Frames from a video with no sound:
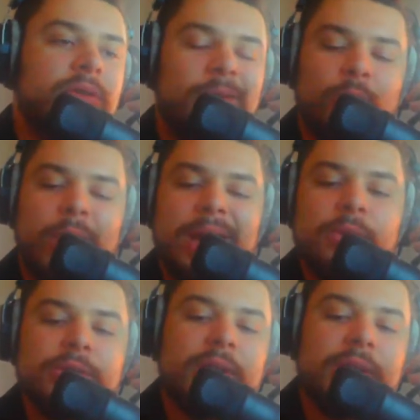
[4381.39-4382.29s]

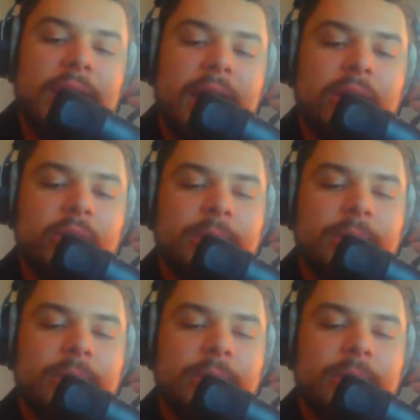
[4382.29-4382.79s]
wrangles all the angry